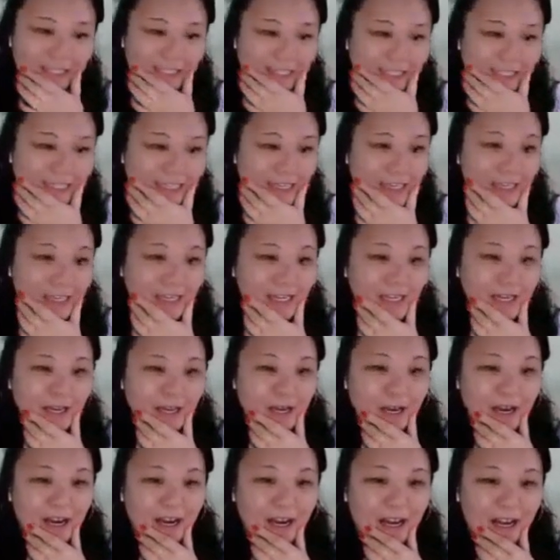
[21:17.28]
business,
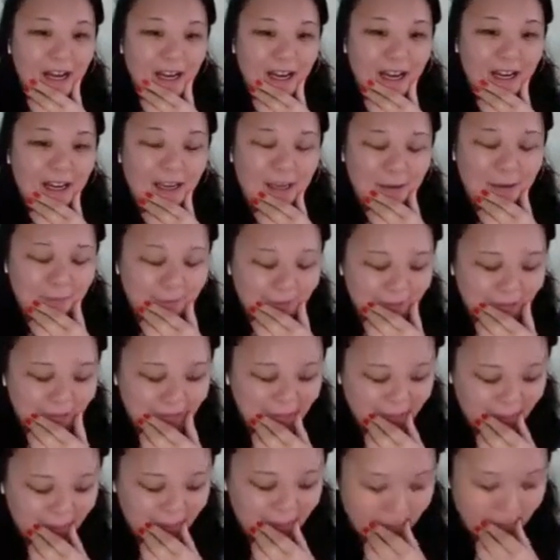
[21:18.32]
actually.
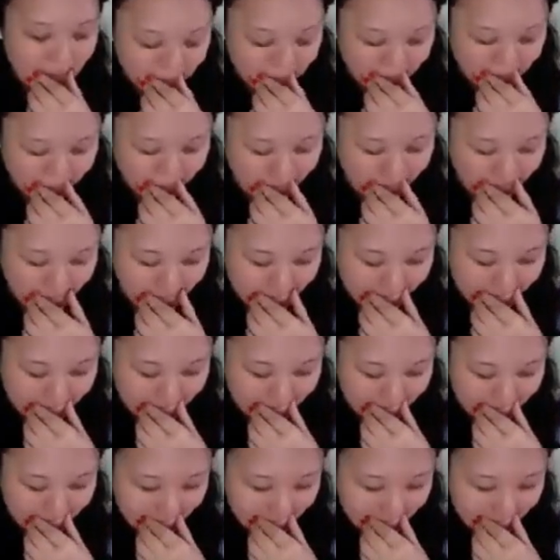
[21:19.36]
It was